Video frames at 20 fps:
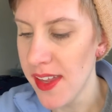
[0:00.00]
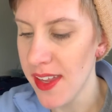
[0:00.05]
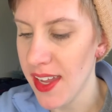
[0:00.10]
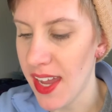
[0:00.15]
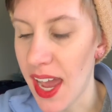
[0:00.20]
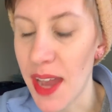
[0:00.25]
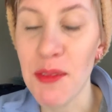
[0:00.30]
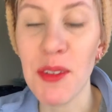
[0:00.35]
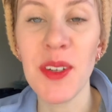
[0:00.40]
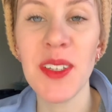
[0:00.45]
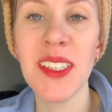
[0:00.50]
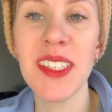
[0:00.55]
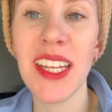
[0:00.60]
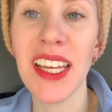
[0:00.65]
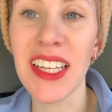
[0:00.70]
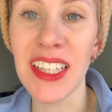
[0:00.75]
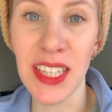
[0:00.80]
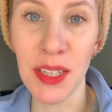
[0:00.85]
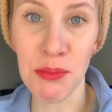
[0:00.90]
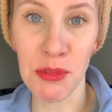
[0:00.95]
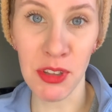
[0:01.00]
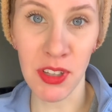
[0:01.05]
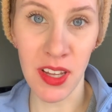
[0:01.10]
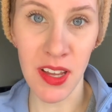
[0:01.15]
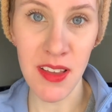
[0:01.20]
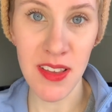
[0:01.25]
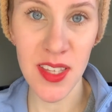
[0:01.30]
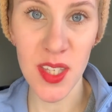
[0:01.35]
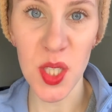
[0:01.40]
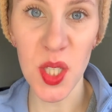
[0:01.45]
I'm going to take a lip
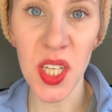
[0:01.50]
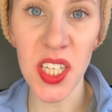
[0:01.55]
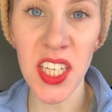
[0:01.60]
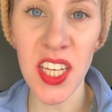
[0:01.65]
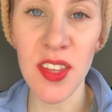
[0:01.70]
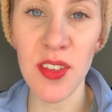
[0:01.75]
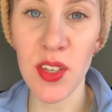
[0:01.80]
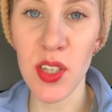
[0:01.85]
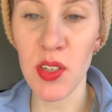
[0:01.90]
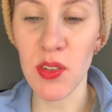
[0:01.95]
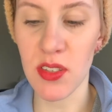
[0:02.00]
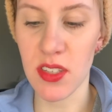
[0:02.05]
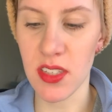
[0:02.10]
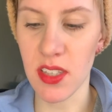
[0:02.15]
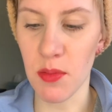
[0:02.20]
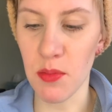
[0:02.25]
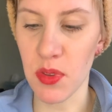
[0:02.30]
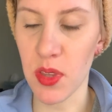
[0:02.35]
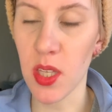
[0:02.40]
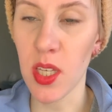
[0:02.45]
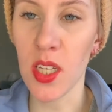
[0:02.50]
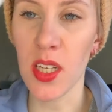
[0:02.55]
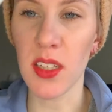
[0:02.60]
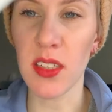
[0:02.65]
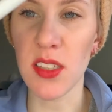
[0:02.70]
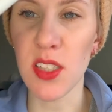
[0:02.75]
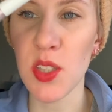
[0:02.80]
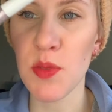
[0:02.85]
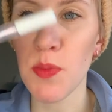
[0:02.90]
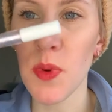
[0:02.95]
gloss. You can either use something
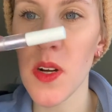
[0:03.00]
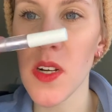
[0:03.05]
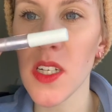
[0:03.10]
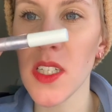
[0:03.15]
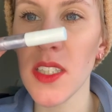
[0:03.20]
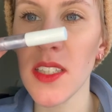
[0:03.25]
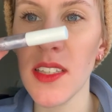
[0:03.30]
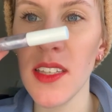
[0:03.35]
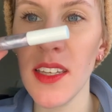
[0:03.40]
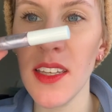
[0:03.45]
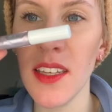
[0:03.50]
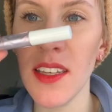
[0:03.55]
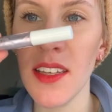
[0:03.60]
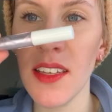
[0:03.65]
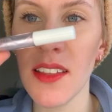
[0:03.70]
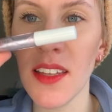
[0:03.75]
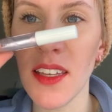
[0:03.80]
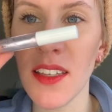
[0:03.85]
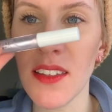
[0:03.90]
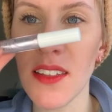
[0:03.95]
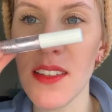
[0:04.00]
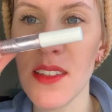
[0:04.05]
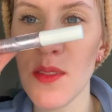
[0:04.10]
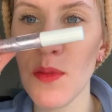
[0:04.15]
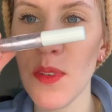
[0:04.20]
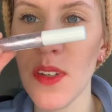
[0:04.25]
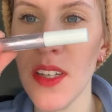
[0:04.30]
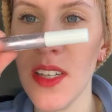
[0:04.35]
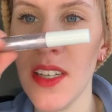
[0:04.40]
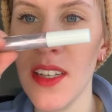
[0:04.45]
sparkly like this
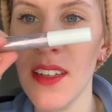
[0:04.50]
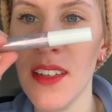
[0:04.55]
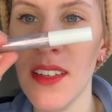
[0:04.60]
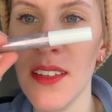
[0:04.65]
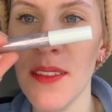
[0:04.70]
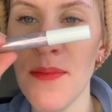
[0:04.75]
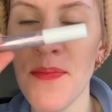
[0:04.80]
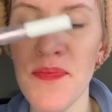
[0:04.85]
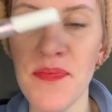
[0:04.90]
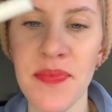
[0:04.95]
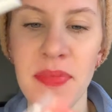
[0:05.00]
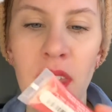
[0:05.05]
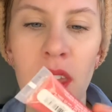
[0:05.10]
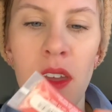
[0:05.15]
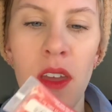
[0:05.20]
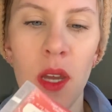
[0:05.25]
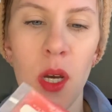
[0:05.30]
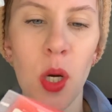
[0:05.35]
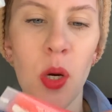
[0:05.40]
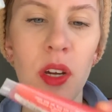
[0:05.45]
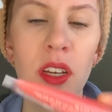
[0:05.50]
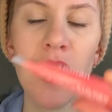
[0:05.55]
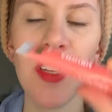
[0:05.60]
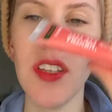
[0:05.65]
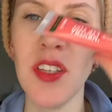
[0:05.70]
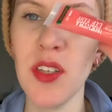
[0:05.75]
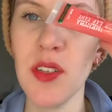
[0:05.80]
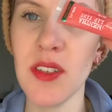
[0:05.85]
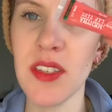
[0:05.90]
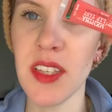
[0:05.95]
one, or you can
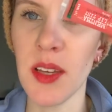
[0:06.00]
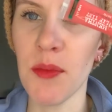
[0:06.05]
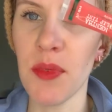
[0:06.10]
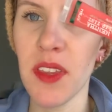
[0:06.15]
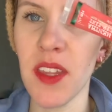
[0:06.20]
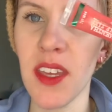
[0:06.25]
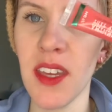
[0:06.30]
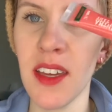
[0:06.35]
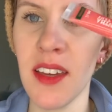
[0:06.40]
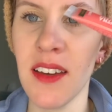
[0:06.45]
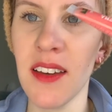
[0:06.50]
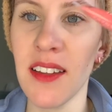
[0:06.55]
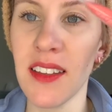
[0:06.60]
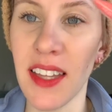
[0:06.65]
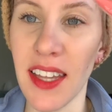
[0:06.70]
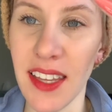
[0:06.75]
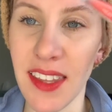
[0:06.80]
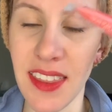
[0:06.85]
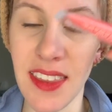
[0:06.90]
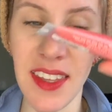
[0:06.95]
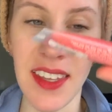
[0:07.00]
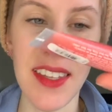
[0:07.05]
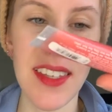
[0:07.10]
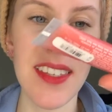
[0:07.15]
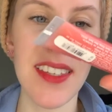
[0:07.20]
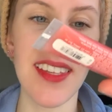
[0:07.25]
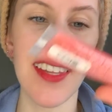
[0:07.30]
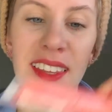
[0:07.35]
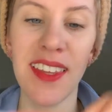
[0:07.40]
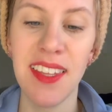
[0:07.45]
use something like
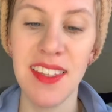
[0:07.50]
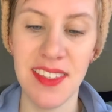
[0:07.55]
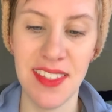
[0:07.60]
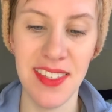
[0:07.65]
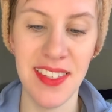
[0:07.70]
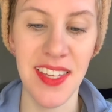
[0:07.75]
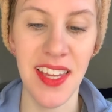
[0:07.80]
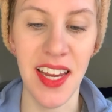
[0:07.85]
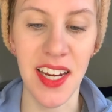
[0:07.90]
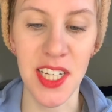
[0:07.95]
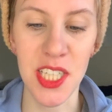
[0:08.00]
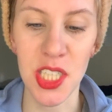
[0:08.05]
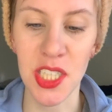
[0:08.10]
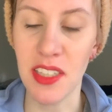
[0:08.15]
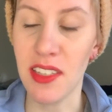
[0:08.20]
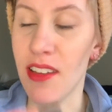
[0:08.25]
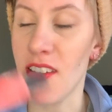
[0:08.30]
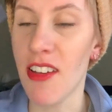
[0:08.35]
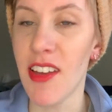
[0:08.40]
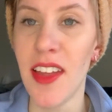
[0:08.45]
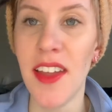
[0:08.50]
this. This is actually,